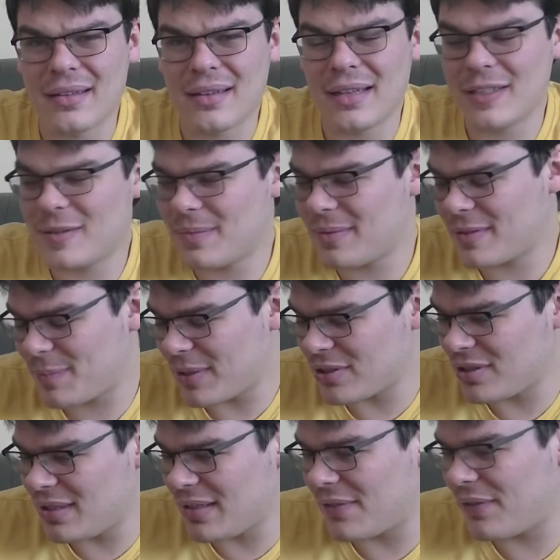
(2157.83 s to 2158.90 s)

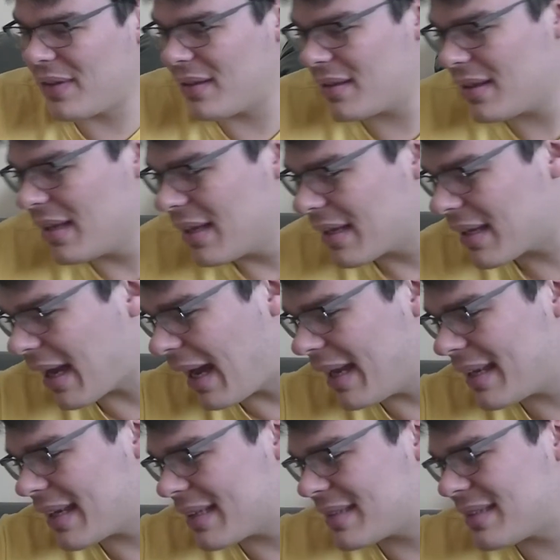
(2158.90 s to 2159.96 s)
especially the villain
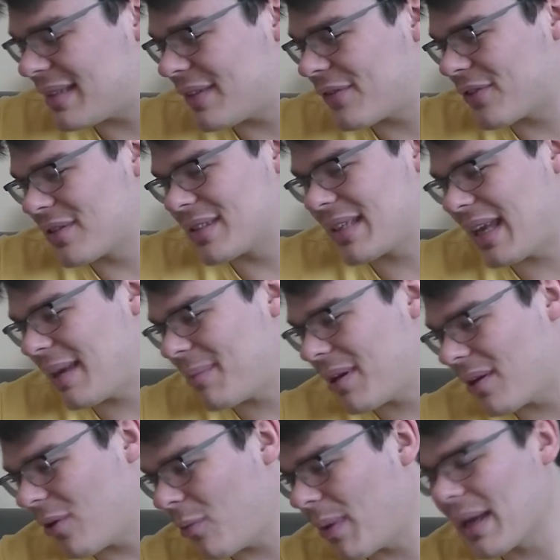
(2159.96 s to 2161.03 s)
Gygus in the first game, man.
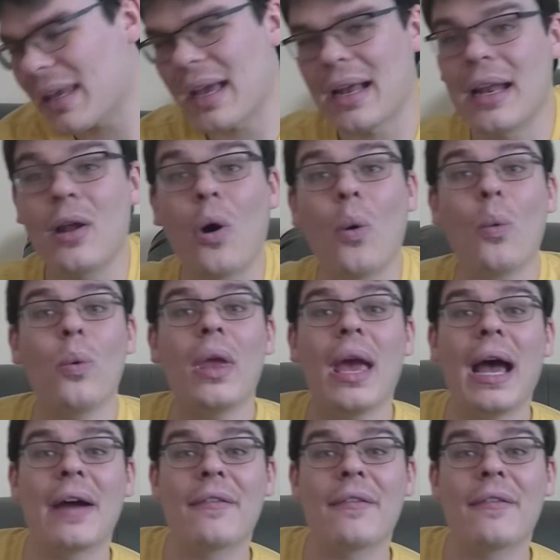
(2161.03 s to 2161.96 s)
Oh my god. And oh yeah, I